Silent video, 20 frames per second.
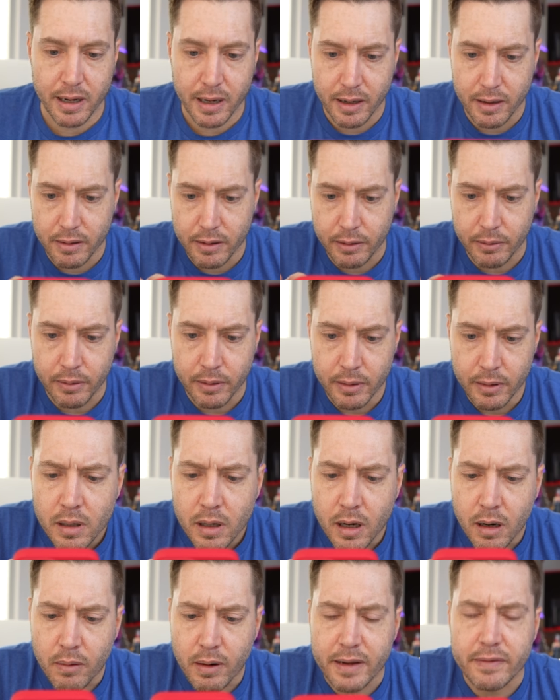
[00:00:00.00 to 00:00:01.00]
I don't know.
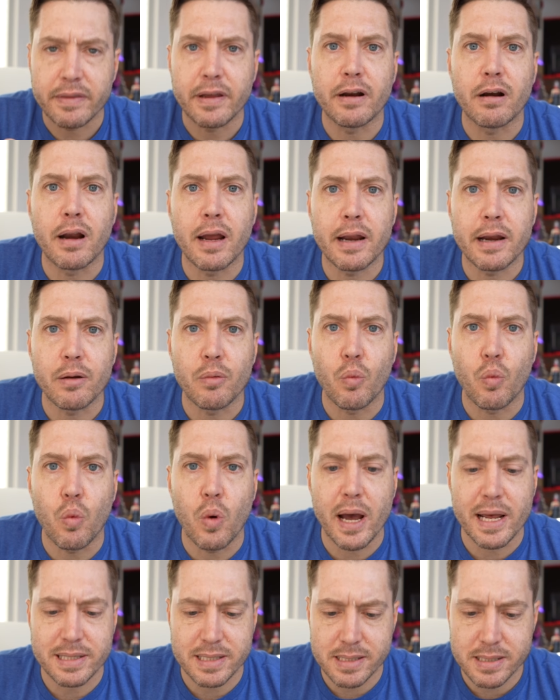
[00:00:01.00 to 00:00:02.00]
All right, they are heading
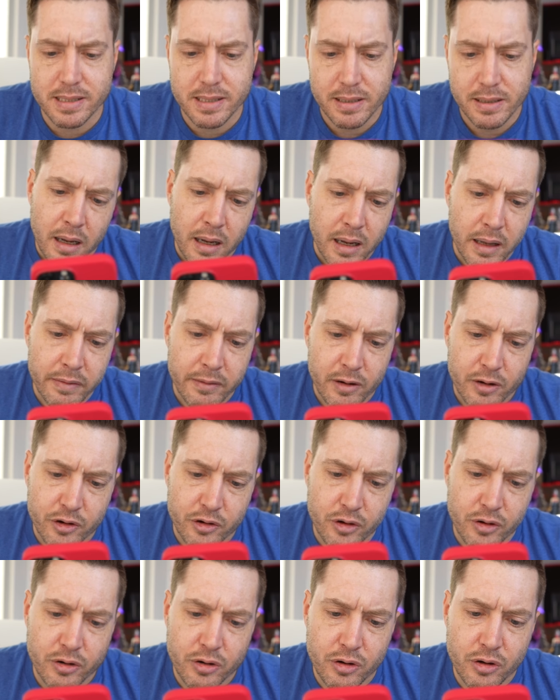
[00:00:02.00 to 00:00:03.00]
west and they're
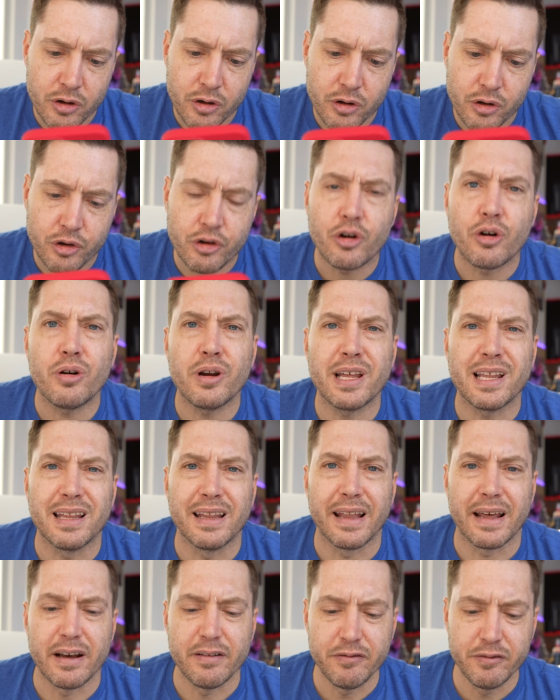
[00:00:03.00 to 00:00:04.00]

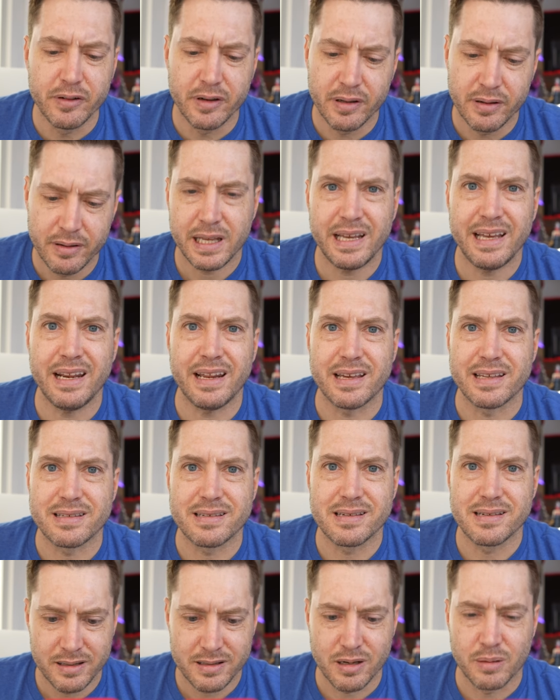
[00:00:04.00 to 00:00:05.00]
turning left.
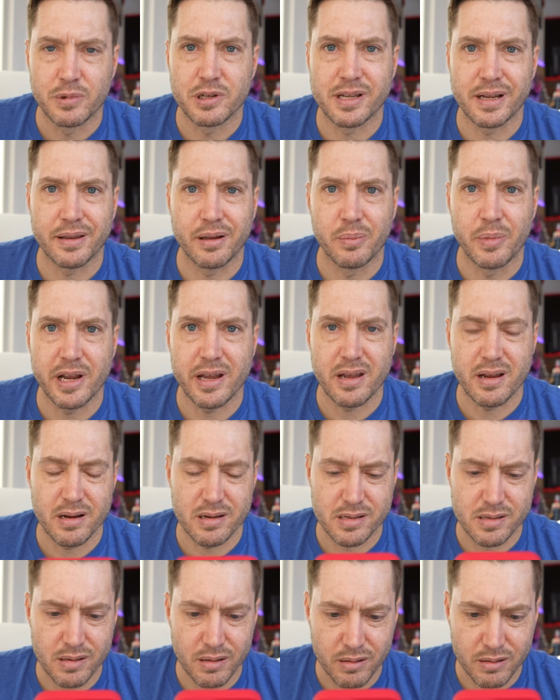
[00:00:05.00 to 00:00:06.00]
Idiots. It's almost like they're making a
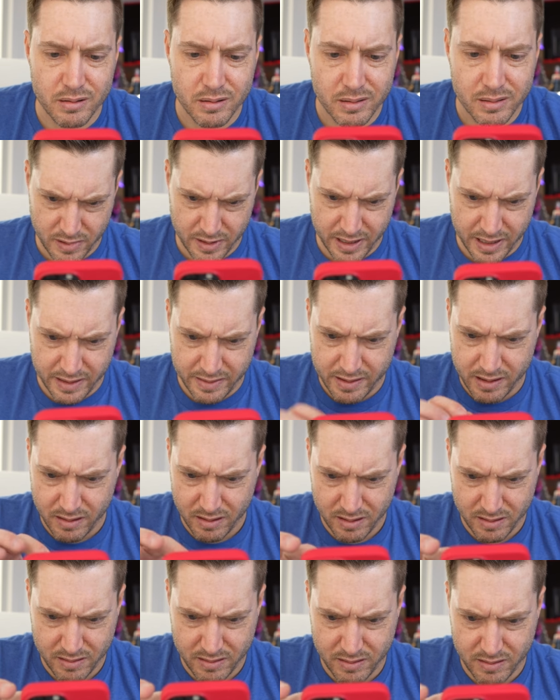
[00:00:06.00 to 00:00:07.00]
circle and
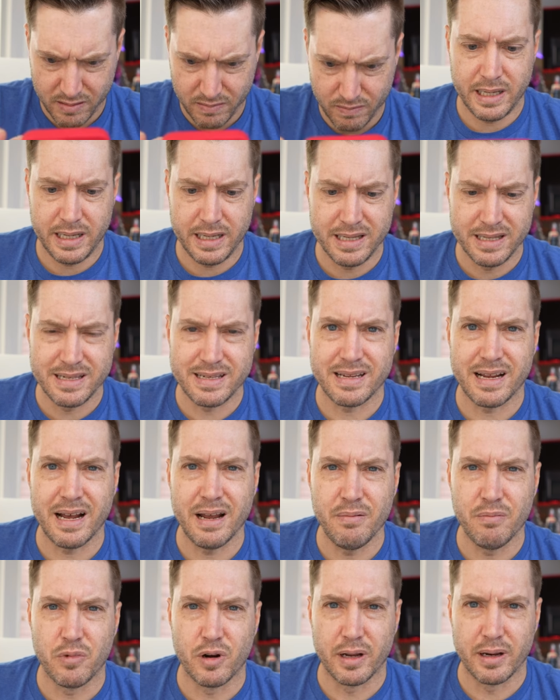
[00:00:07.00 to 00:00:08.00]
they're
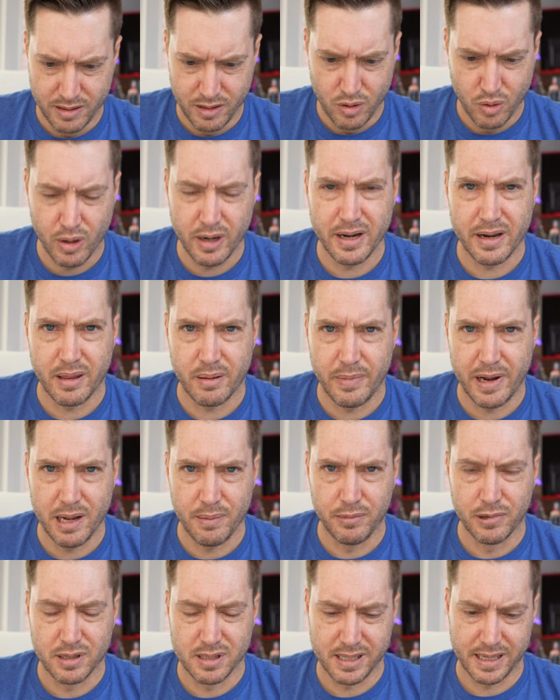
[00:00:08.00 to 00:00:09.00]
inside what, according to the
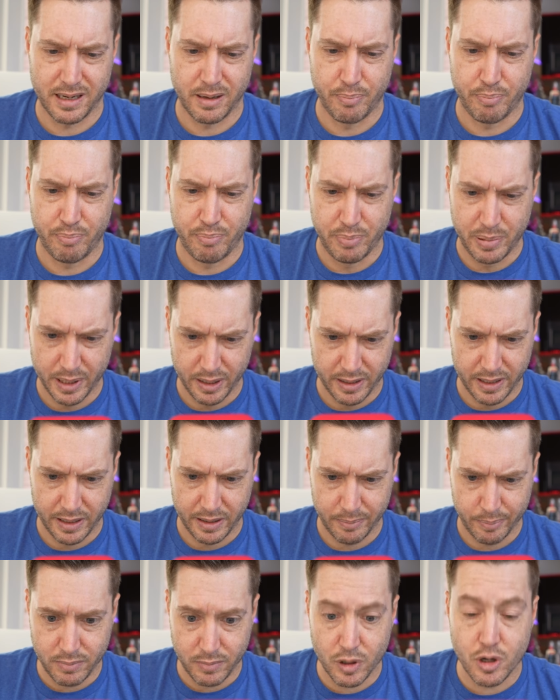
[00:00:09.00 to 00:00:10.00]
map, looks like a
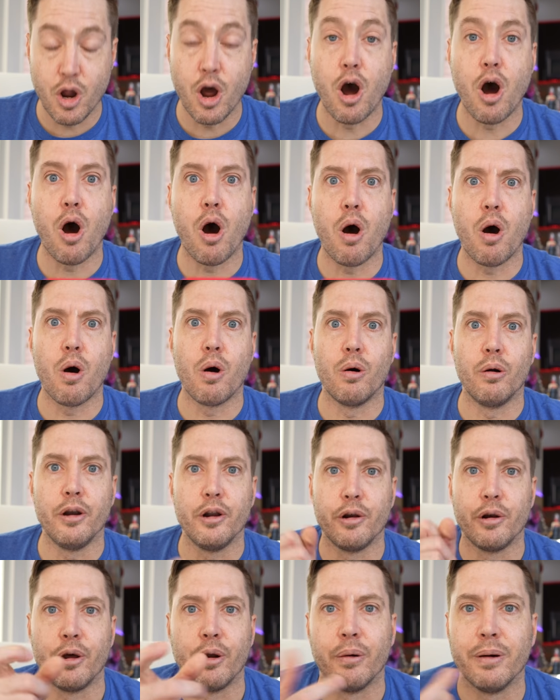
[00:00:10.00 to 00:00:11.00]
building. No,
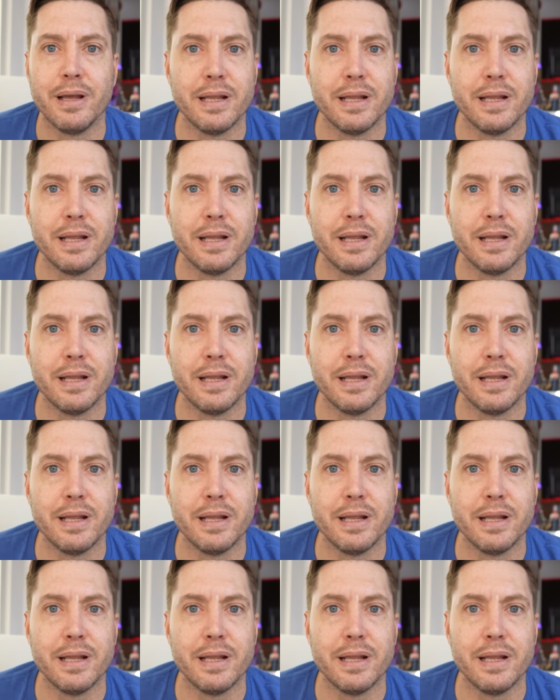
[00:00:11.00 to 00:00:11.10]
no, no, no.